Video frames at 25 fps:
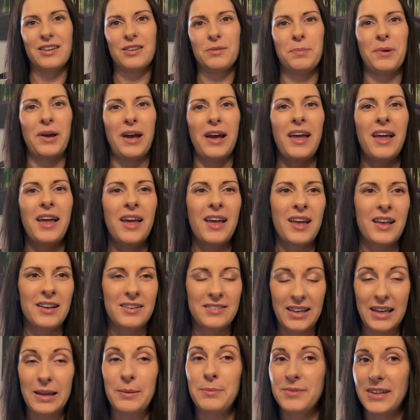but
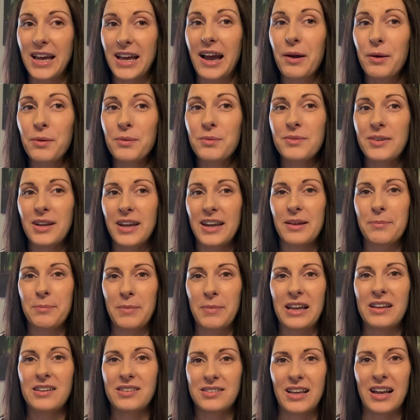deep down it
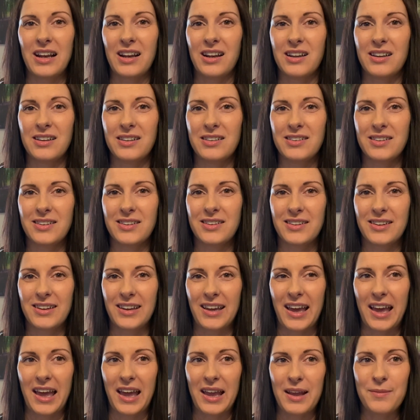makes sense,
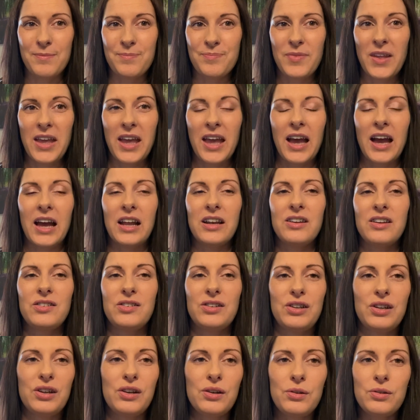okay? And it's
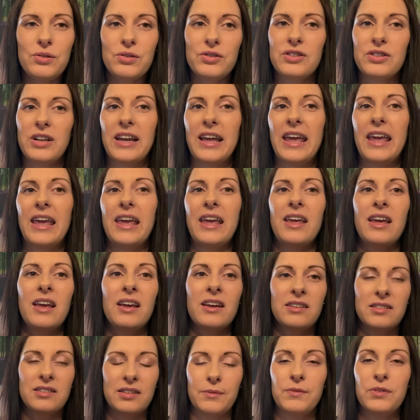usually
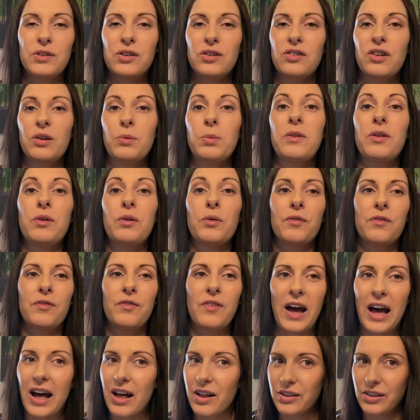something to do with your
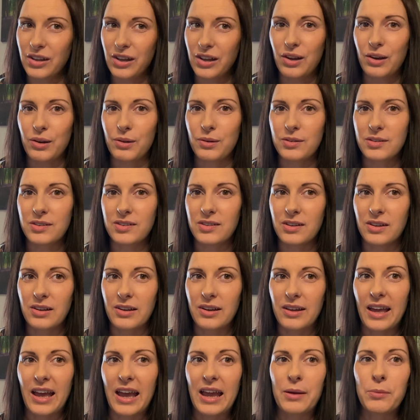values,
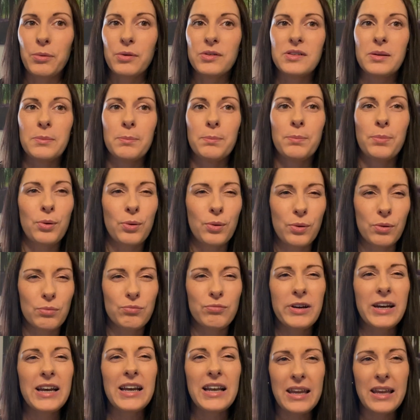okay? What's
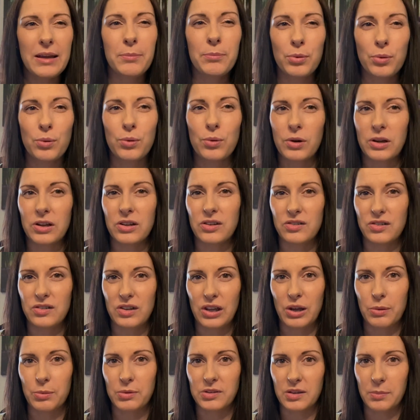really important to
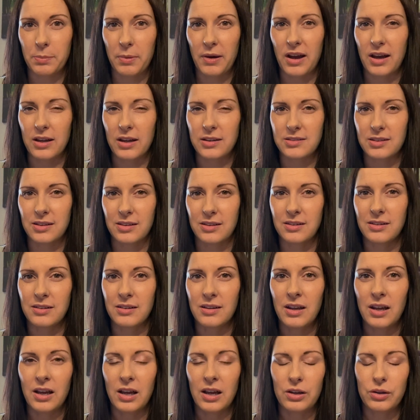you as a person,
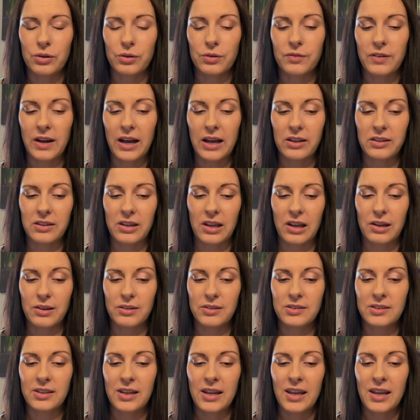and your values.